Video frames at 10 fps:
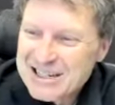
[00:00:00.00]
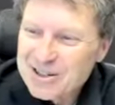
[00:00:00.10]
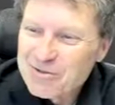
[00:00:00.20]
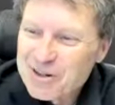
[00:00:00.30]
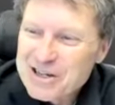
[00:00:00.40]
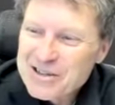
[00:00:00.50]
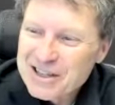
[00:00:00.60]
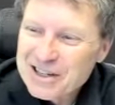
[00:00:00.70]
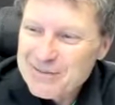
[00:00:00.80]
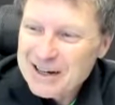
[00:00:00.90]
So what do you
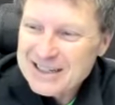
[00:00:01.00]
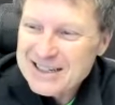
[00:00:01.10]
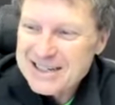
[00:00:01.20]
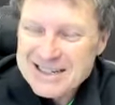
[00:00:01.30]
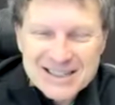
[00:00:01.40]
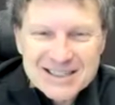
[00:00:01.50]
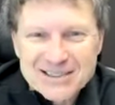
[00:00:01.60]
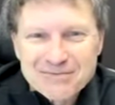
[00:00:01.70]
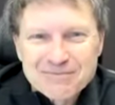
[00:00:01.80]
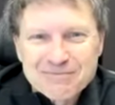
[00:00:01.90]
think about this
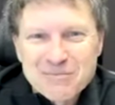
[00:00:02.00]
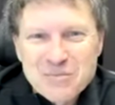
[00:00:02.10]
decision?